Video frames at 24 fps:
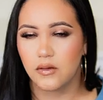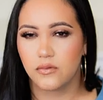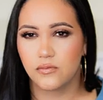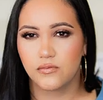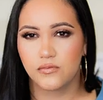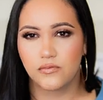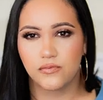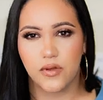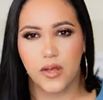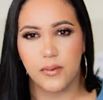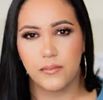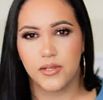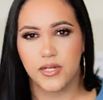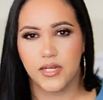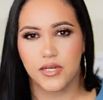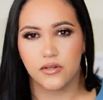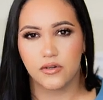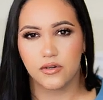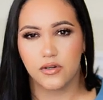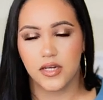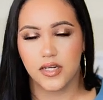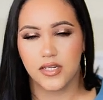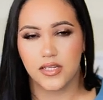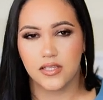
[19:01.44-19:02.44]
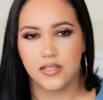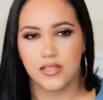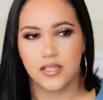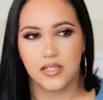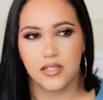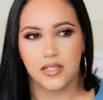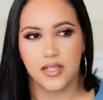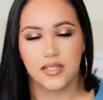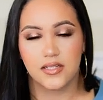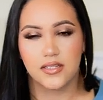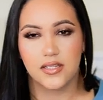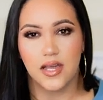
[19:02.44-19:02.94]
feminine or anything
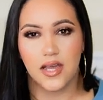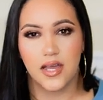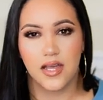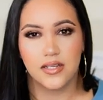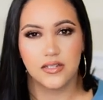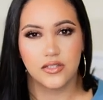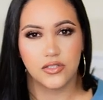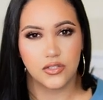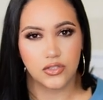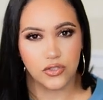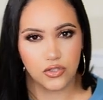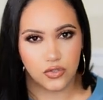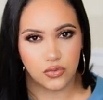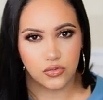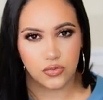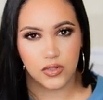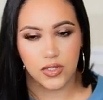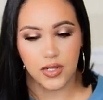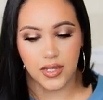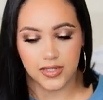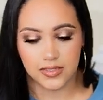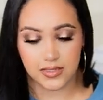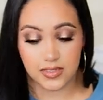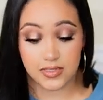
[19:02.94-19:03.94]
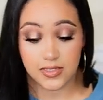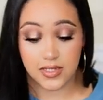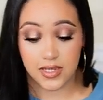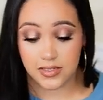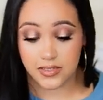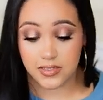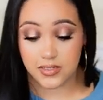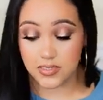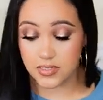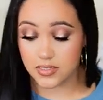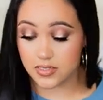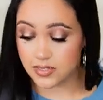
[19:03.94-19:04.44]
like that, you would like this. And
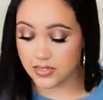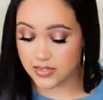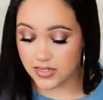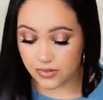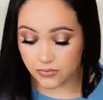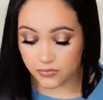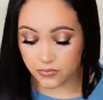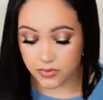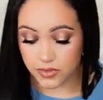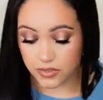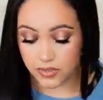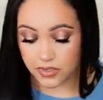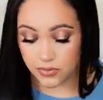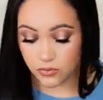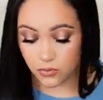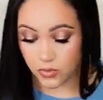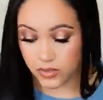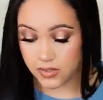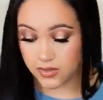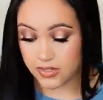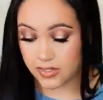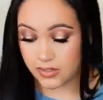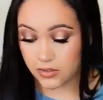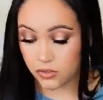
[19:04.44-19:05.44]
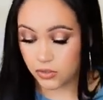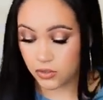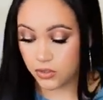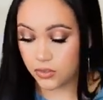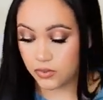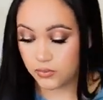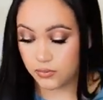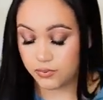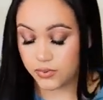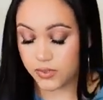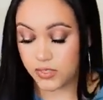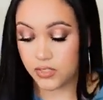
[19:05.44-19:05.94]
this is definitely one that
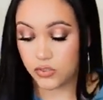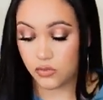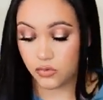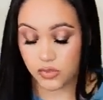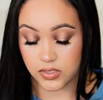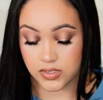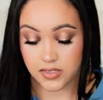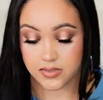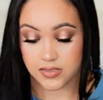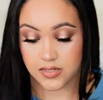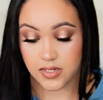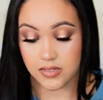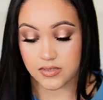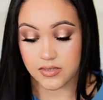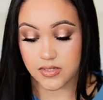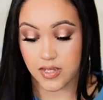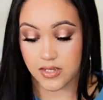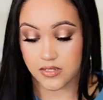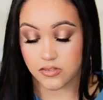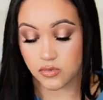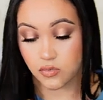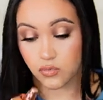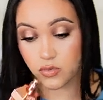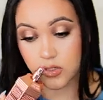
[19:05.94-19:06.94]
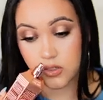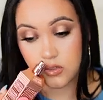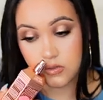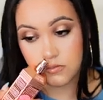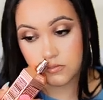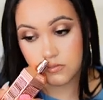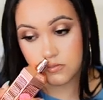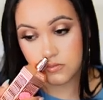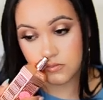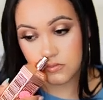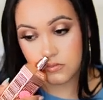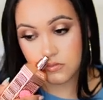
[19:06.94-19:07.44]
could be unisex as
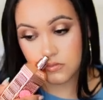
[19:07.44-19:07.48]
well.